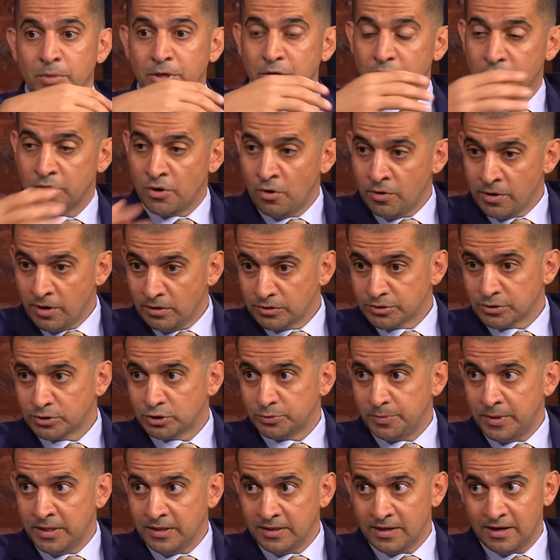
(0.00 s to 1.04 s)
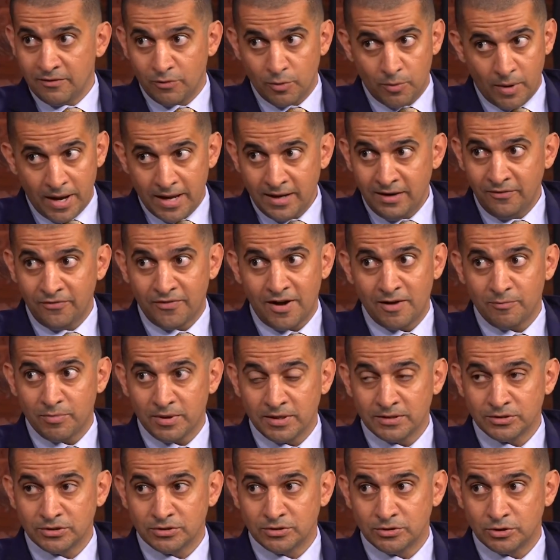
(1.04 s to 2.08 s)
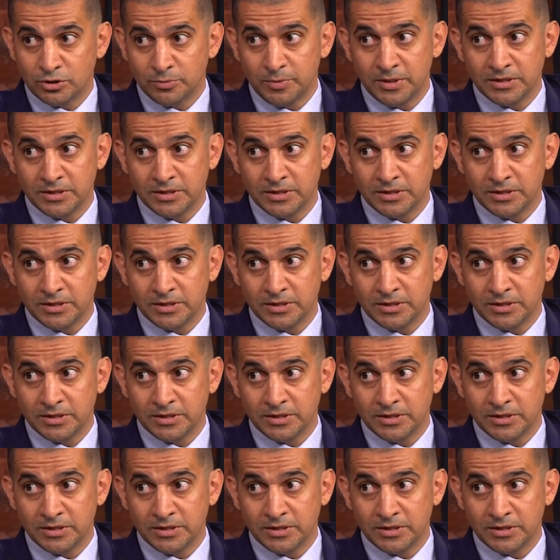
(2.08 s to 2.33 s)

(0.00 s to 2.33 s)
but you're going also speaking everywhere. 85 places you